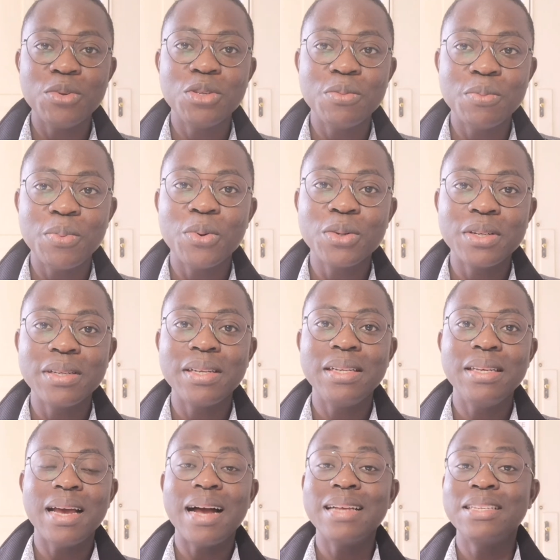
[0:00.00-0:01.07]
most
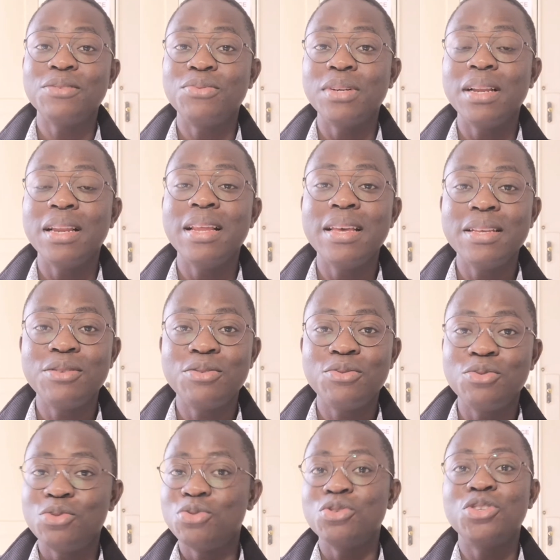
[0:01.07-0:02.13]
importantly as it relates
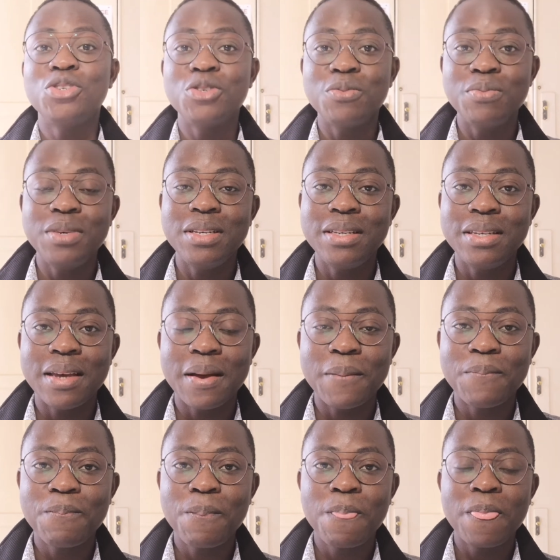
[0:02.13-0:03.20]
to social media,
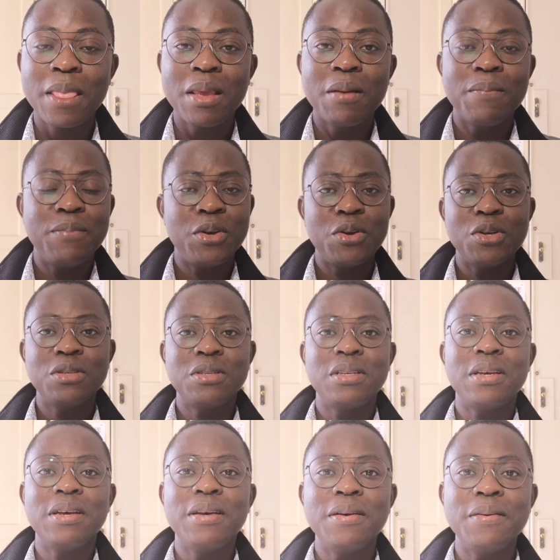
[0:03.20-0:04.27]
because
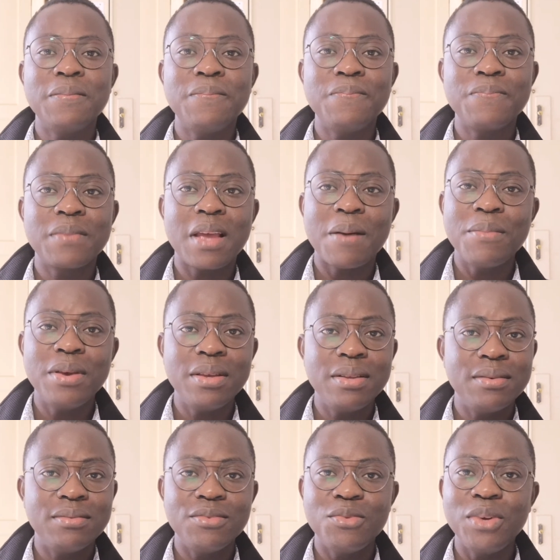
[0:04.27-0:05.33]

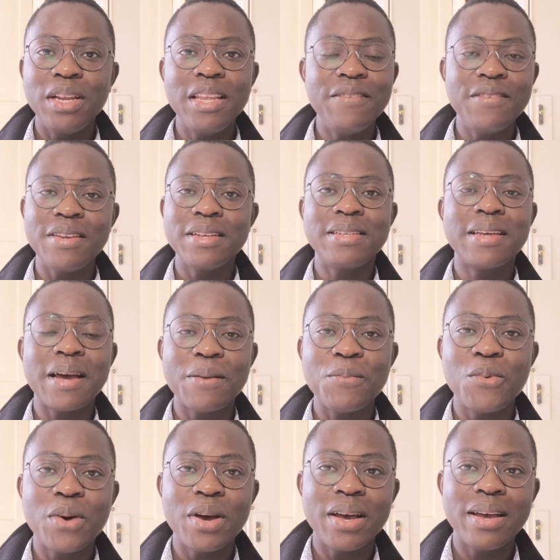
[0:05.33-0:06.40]
we live in a
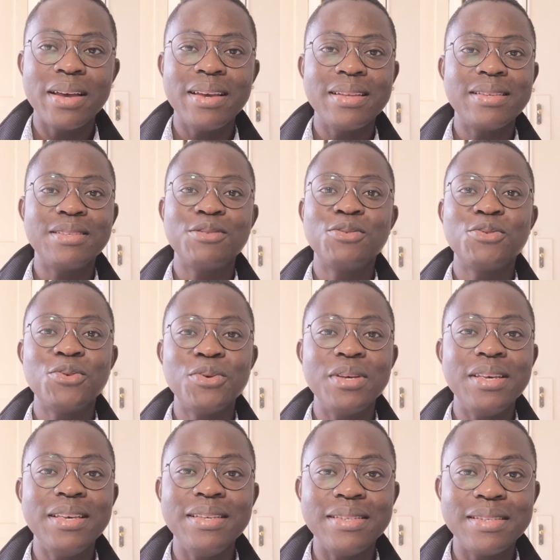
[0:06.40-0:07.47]
time where it is so
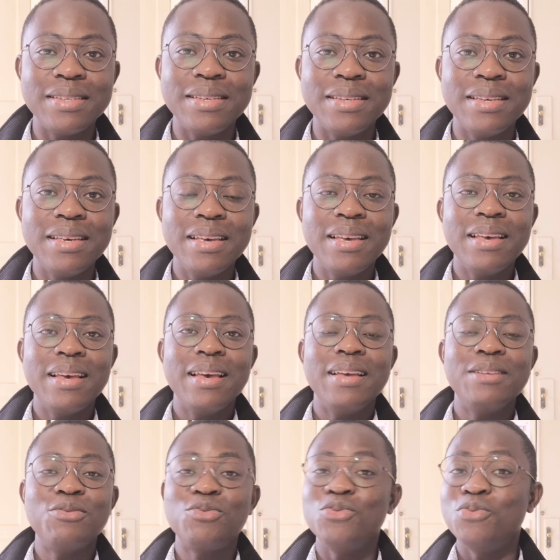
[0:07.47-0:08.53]
easy
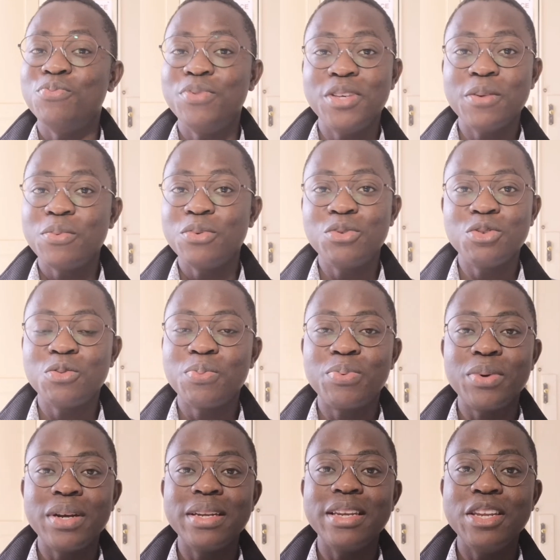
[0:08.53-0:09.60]
to be able to
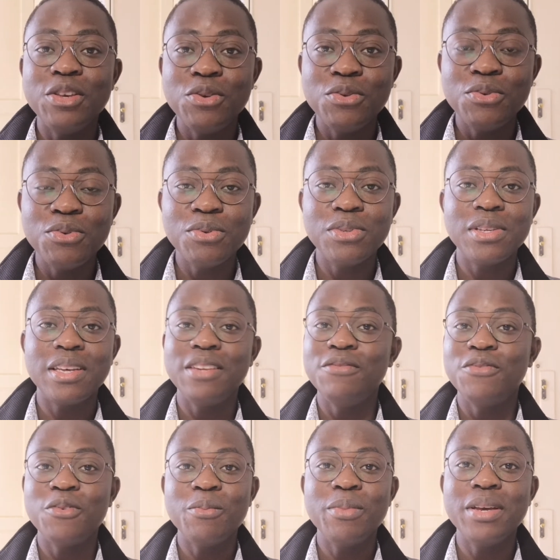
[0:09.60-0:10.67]
spread news and
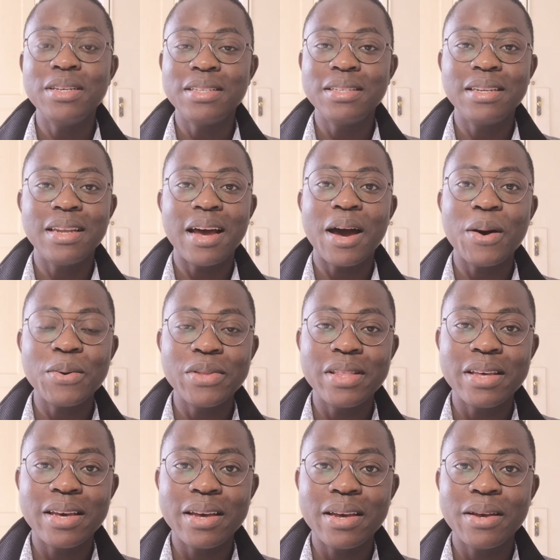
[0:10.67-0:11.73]
information out
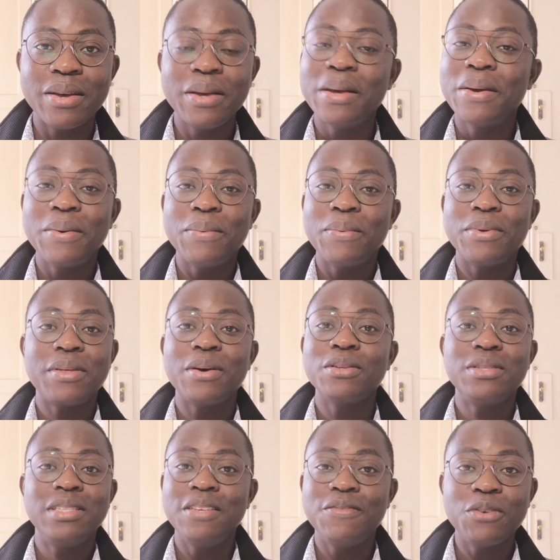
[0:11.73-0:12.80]
there
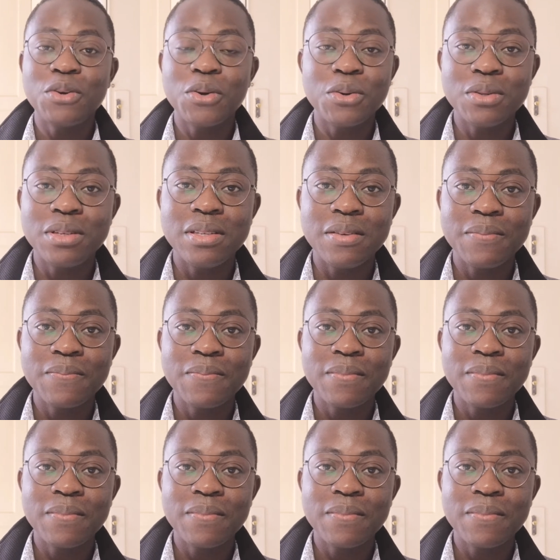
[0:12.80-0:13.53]
without difficulty,